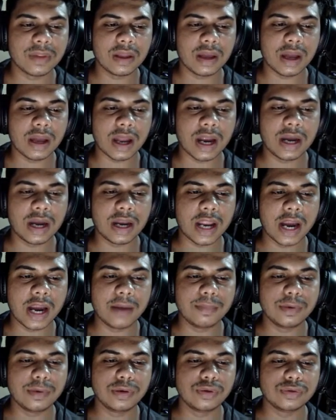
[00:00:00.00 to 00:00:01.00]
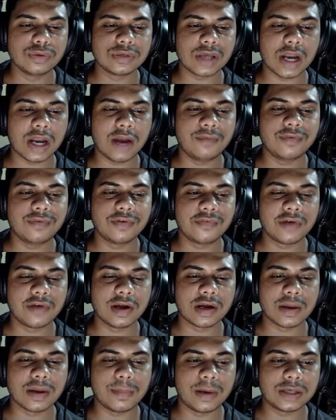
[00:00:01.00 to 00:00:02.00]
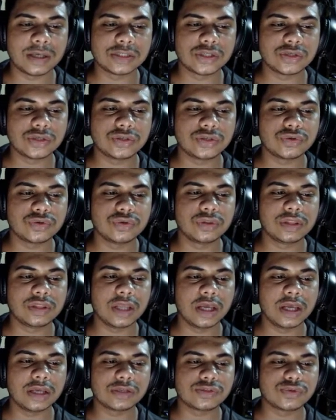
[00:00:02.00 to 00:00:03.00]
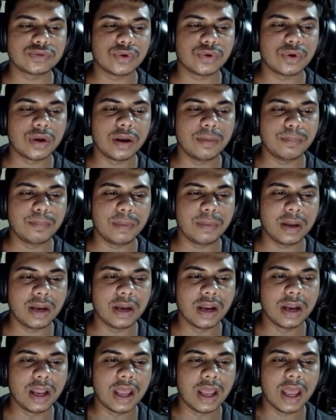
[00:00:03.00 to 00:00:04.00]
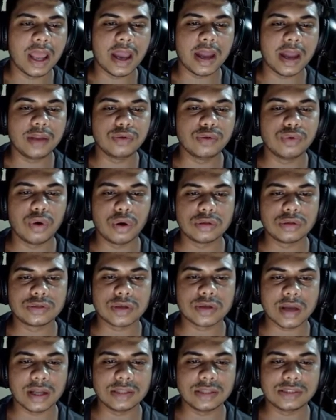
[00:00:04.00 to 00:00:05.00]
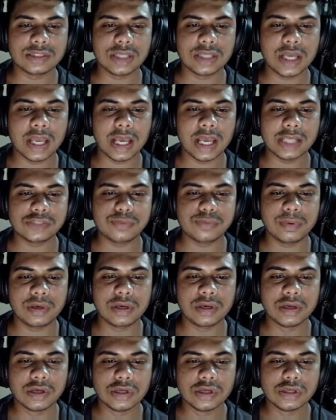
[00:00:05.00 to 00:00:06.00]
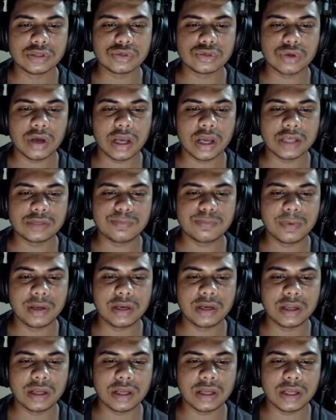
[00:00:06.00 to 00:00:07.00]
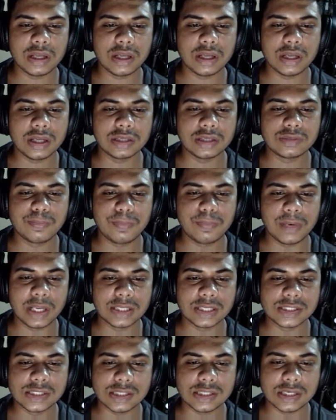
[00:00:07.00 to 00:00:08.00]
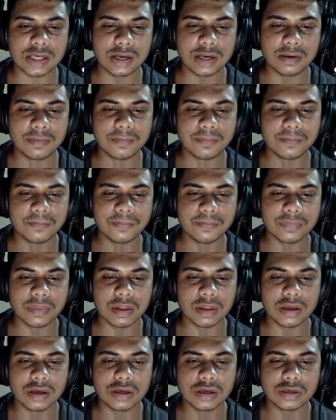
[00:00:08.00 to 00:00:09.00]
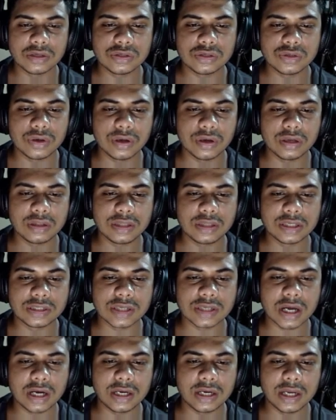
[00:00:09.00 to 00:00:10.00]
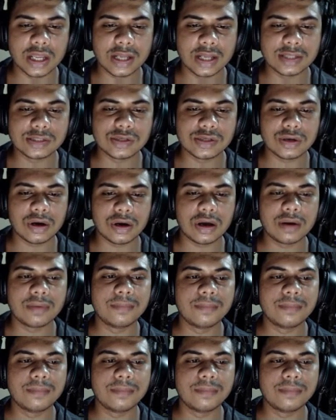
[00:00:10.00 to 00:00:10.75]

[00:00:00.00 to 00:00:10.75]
and admin user have different commands, so they store in bin. And you also can see sbin. So sbin is placed here. So this contains your